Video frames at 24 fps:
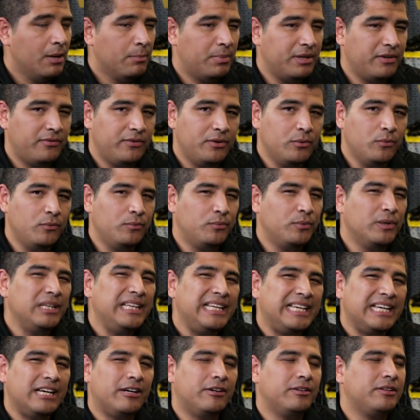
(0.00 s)
But if you
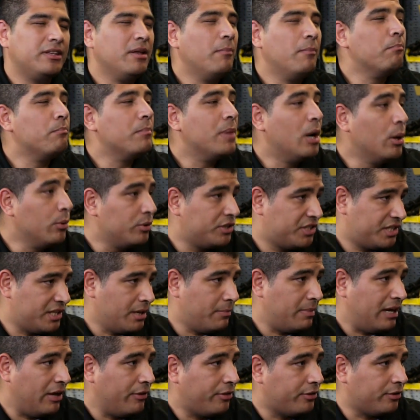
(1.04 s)
really care the most
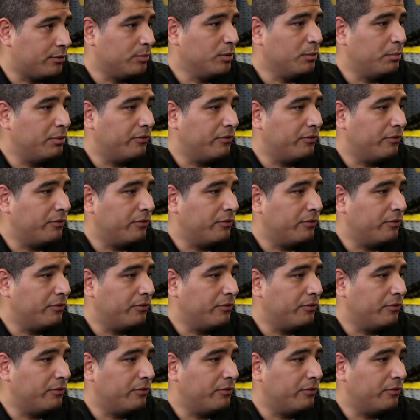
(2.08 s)
about thermal